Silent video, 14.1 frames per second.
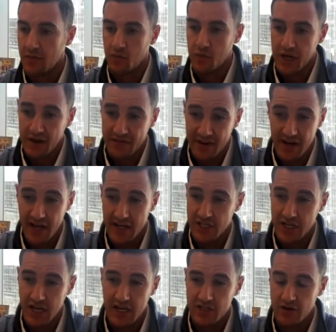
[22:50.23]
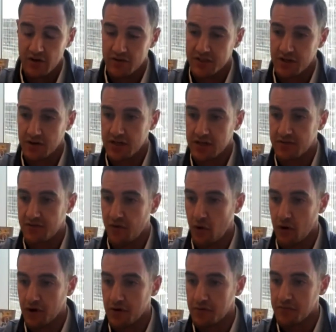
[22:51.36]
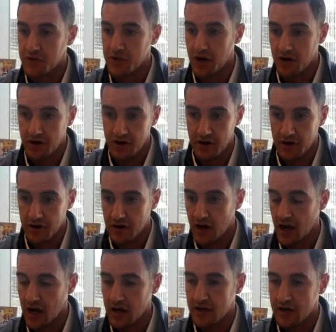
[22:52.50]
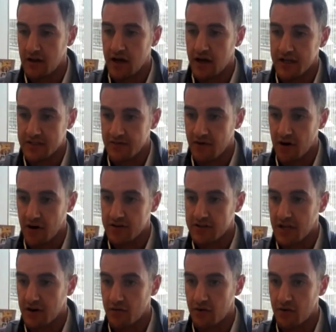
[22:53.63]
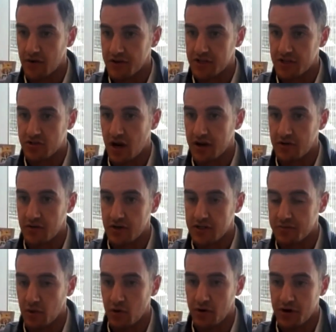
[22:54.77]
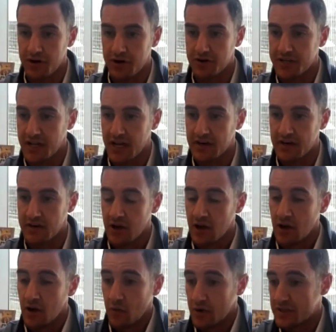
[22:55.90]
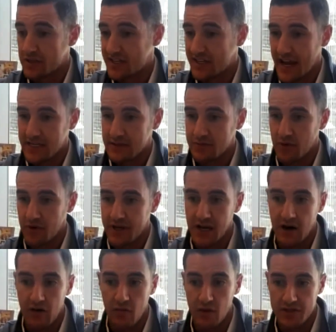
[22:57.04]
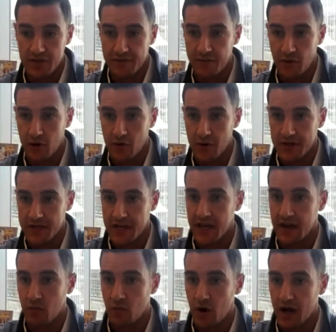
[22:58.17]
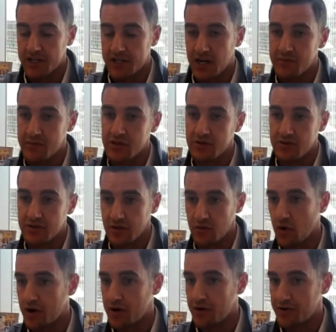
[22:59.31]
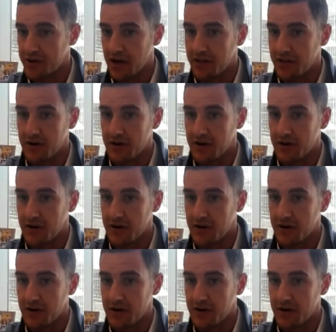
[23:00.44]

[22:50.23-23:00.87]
We have an educational series for younger clients of ours that are really just trying to explore and understand what's a taxable account, what's a 401k, why should I be using one or the